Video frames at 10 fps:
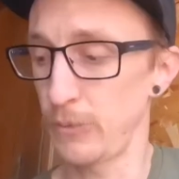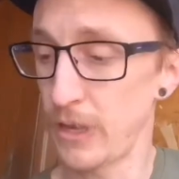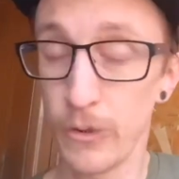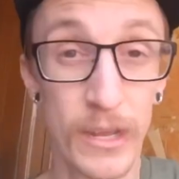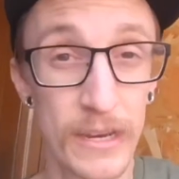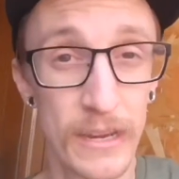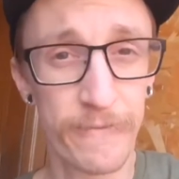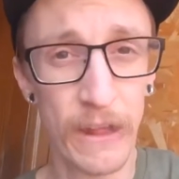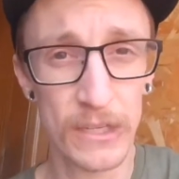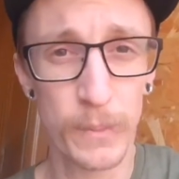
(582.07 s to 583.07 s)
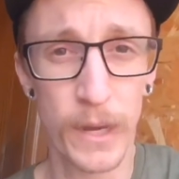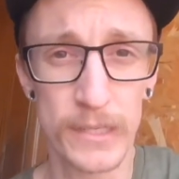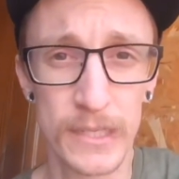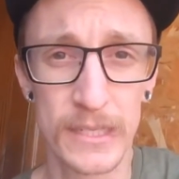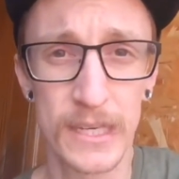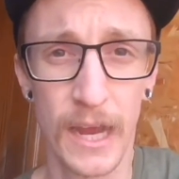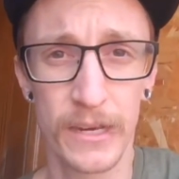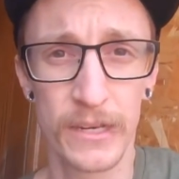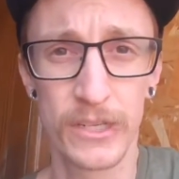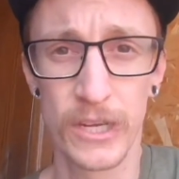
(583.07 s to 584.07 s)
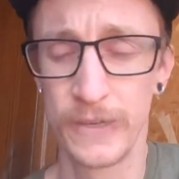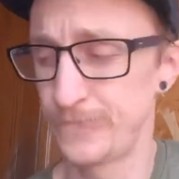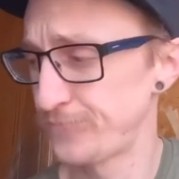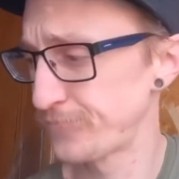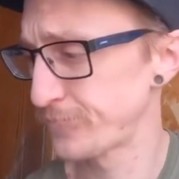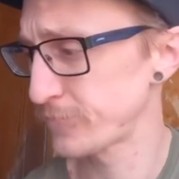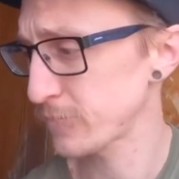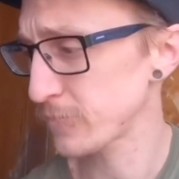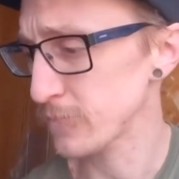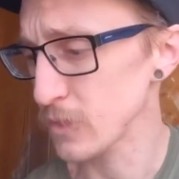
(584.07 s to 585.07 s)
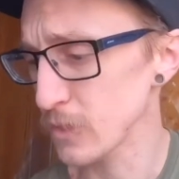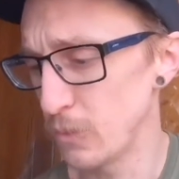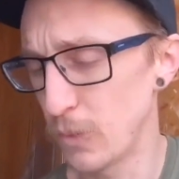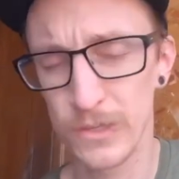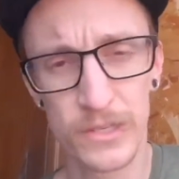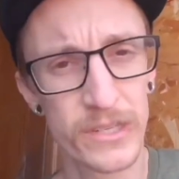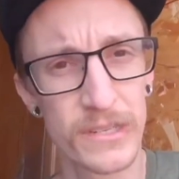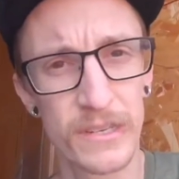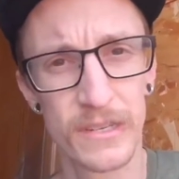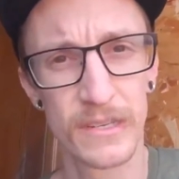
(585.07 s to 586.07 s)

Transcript: way I don't get any flat spots in the tires. Once